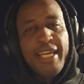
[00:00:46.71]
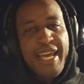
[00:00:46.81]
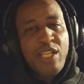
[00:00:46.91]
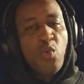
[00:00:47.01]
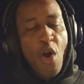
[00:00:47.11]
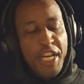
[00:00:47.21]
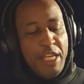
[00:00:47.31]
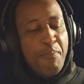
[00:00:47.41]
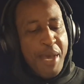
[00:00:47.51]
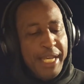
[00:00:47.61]
And guess what?
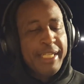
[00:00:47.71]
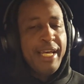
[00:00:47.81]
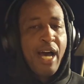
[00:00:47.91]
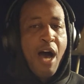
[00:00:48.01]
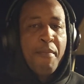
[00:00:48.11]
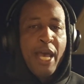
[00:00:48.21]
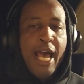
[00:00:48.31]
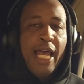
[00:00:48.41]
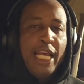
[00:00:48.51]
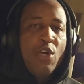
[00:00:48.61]
He picked it up
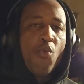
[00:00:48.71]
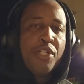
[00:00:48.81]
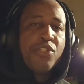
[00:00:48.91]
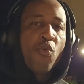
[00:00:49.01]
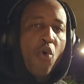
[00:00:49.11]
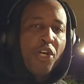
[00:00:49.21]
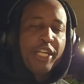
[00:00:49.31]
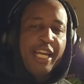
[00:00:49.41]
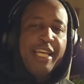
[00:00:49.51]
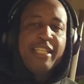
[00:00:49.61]
and he went to
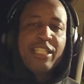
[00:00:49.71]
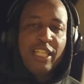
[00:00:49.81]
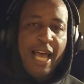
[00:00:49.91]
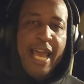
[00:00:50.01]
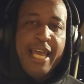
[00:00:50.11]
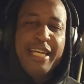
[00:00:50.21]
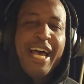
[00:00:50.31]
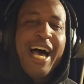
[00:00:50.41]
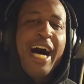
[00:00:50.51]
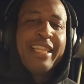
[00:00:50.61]
work, and he slayed
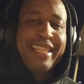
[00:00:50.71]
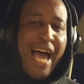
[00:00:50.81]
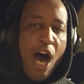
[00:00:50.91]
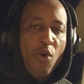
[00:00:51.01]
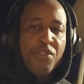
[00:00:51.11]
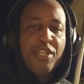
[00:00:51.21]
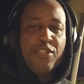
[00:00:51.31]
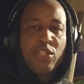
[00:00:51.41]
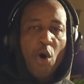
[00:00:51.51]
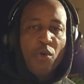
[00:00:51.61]

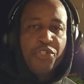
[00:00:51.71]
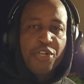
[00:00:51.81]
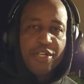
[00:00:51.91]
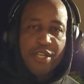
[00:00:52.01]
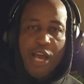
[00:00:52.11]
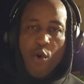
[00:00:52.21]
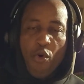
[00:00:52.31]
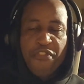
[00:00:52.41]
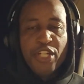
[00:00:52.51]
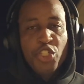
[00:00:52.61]
1,000 soldiers
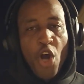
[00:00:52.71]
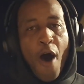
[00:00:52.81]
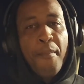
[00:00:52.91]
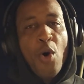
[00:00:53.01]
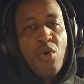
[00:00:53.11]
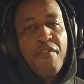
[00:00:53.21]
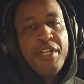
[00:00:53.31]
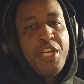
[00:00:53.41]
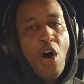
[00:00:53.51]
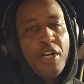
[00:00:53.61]
with the jawbone
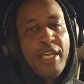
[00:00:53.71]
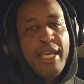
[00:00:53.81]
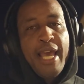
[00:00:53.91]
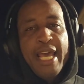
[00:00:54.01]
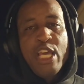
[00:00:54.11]
of a donkey.